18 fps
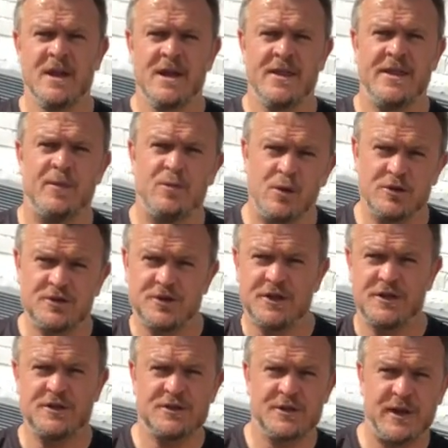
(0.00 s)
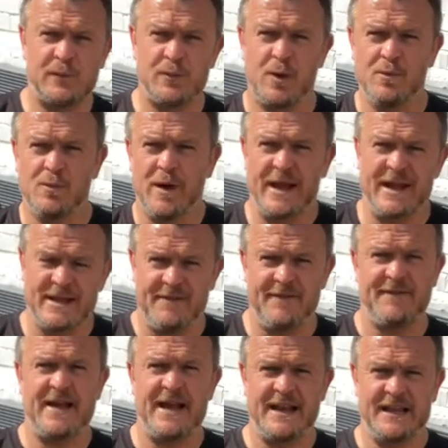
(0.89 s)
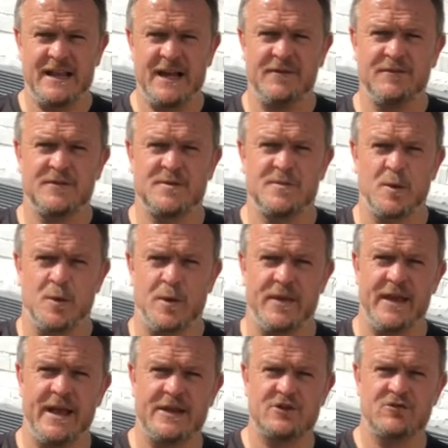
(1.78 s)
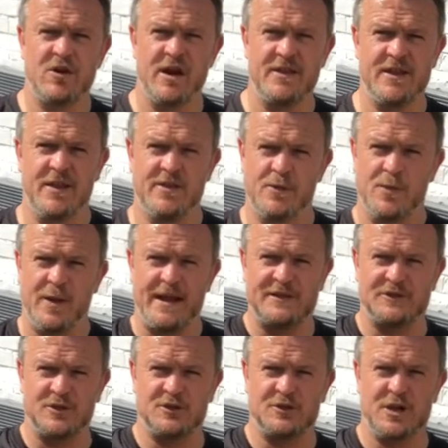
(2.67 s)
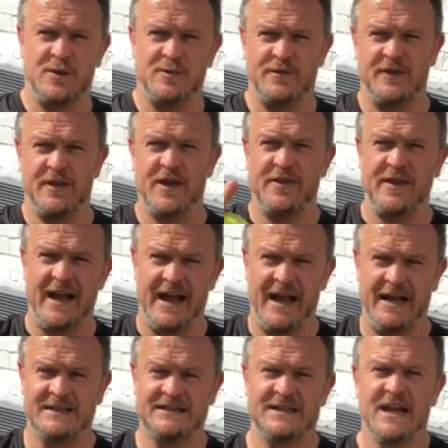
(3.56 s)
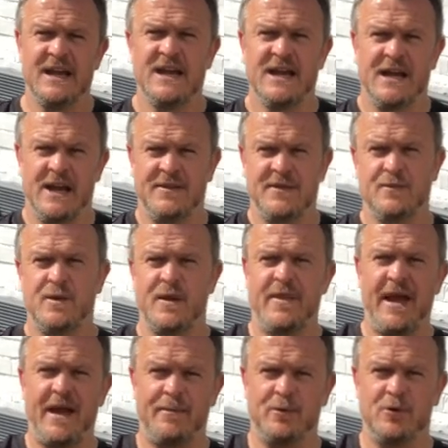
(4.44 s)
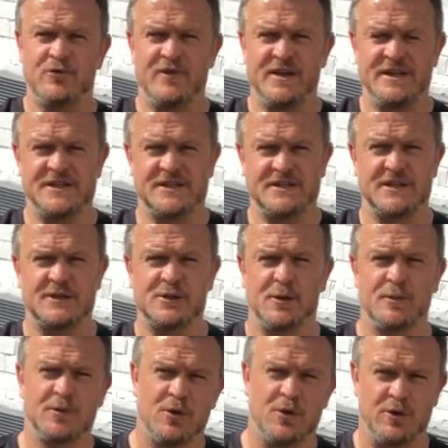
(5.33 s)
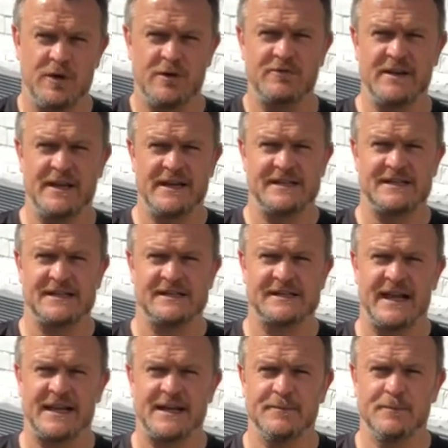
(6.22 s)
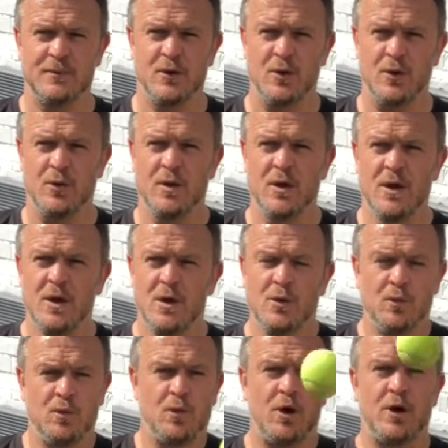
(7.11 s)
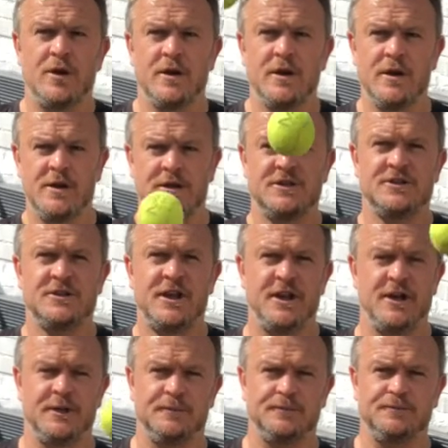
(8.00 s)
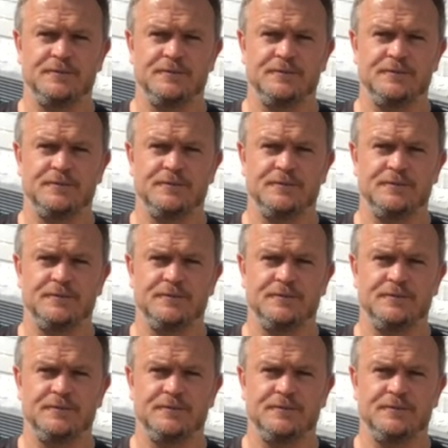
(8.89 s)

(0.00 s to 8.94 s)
Then once you can do it one way and you're fairly comfortable with it, try it the other way. So start with the other hand, and then when that ball reaches the top corner, release the second ball. 1, 2.